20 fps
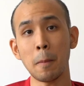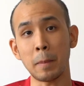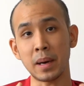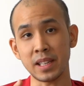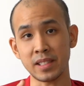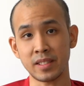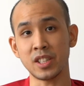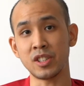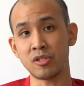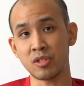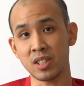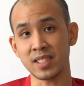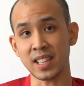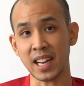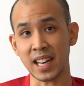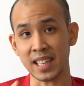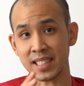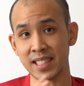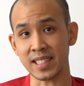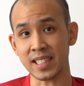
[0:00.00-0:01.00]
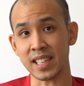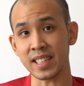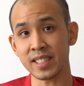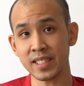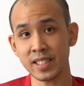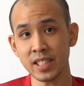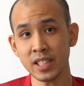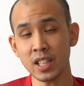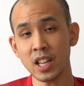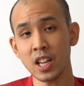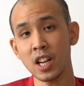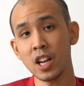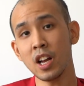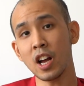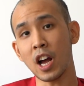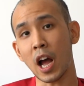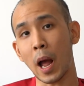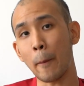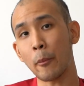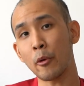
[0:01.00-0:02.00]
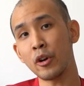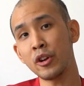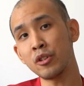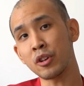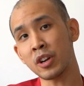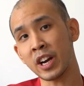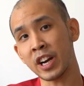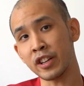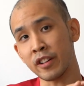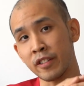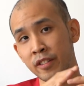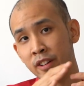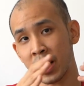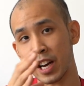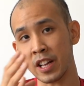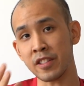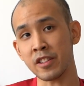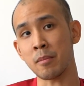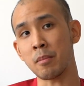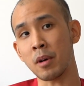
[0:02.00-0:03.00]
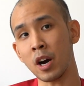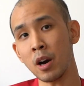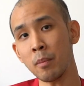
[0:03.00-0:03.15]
my citrus are zested, I'm going to kind of cut them